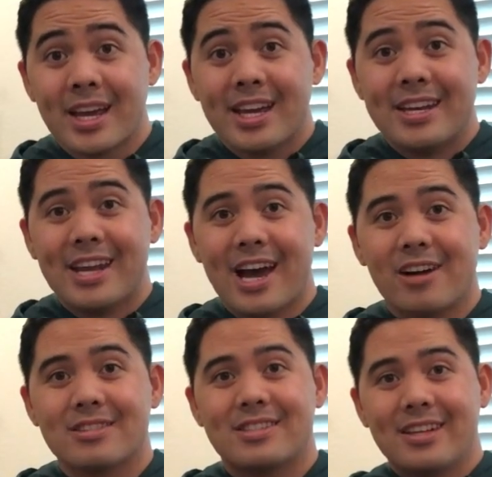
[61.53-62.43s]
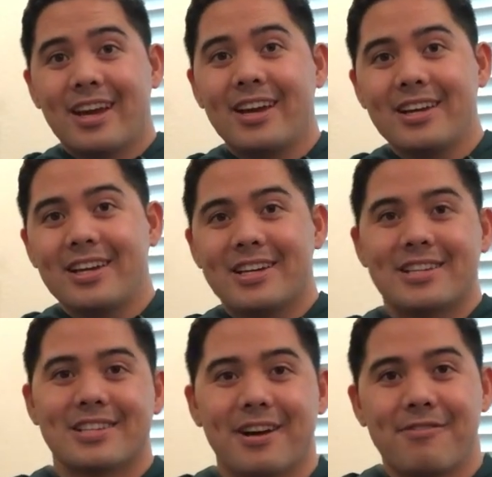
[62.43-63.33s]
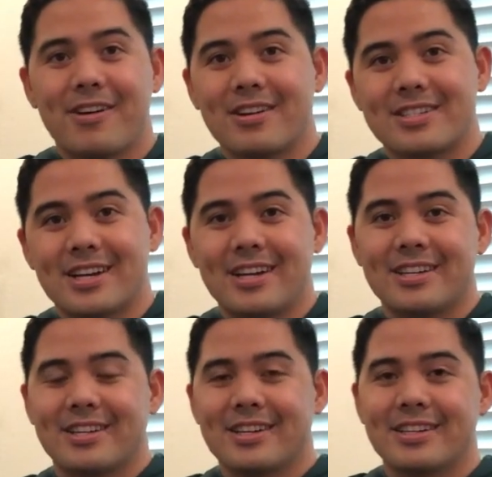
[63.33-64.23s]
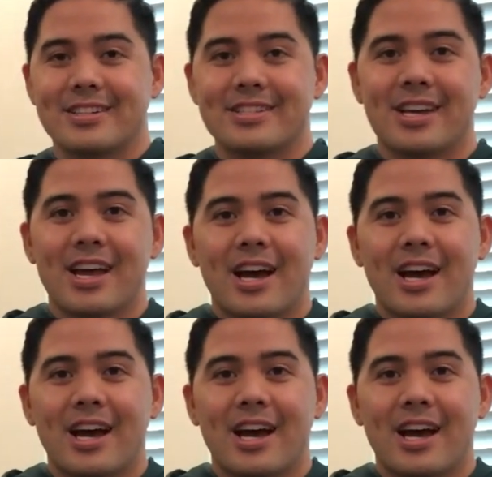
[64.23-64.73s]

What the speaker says: Now today is very exciting because